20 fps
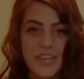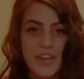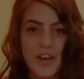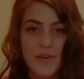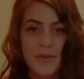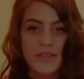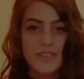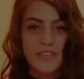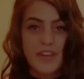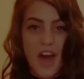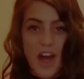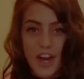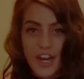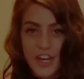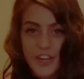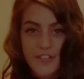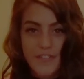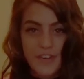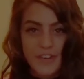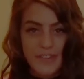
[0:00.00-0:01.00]
it's not
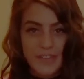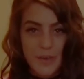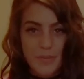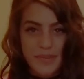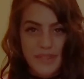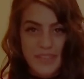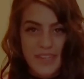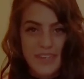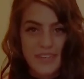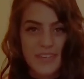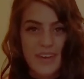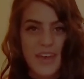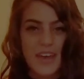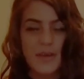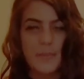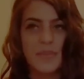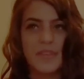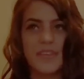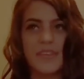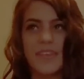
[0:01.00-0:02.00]
good for some skin
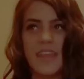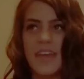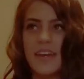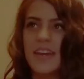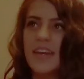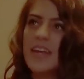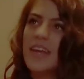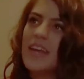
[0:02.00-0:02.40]
types, and then